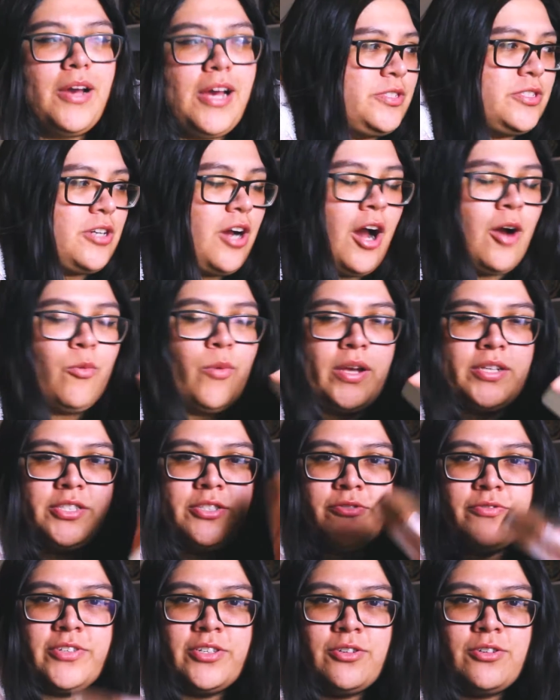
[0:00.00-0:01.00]
Scott
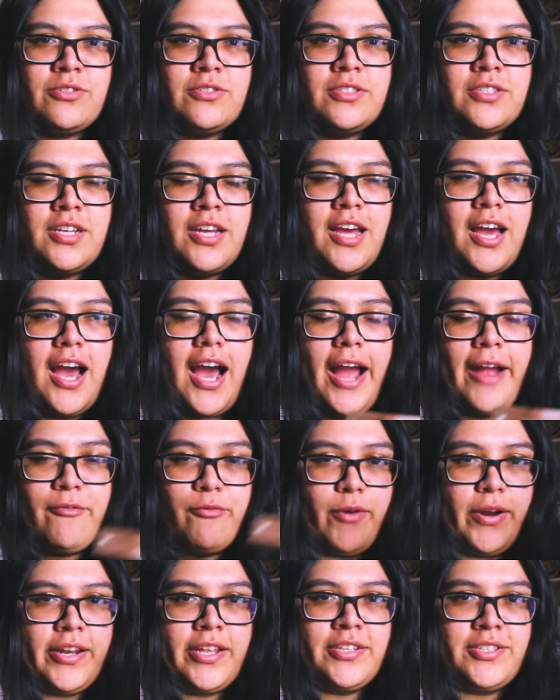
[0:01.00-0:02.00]
Westerfeld,
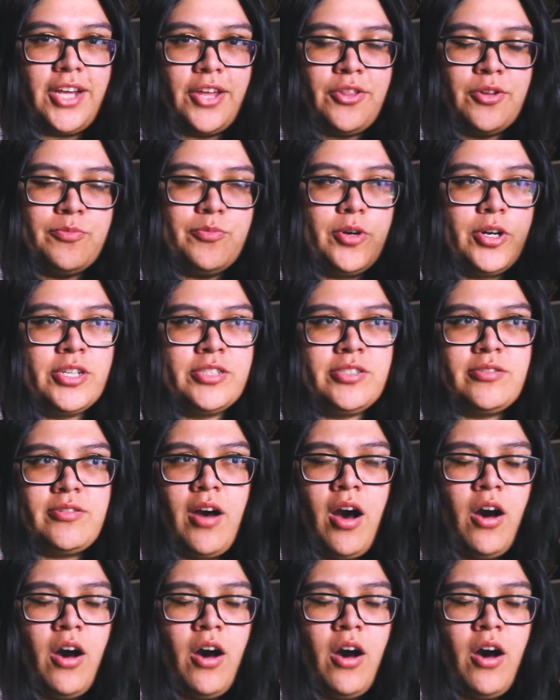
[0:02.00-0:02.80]
I've read his other books,